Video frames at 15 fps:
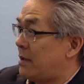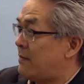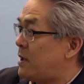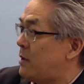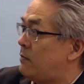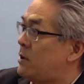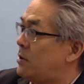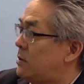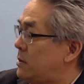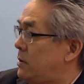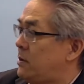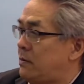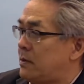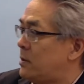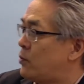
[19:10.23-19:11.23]
I mean, if you,
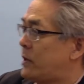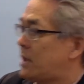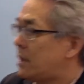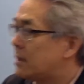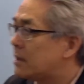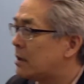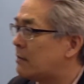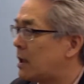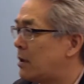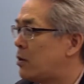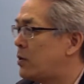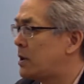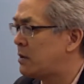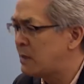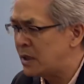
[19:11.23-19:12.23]
you read anything about
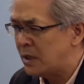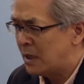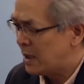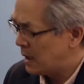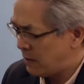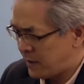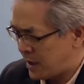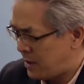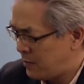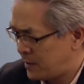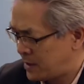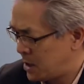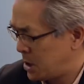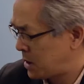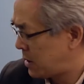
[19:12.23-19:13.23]
Ho Chi Minh, I mean, he
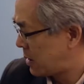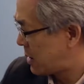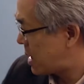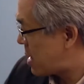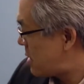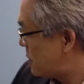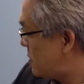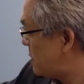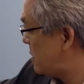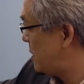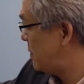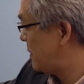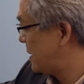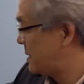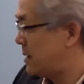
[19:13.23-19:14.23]
was in Chicago,
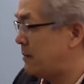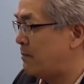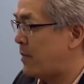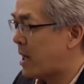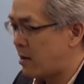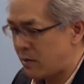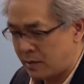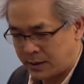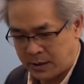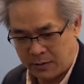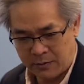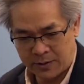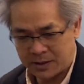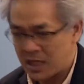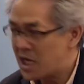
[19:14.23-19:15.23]
he was in Paris, he
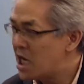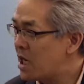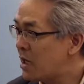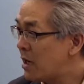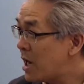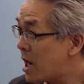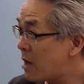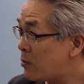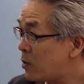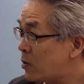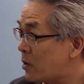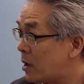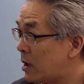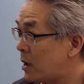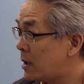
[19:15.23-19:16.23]
was
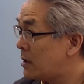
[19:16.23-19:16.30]
everywhere.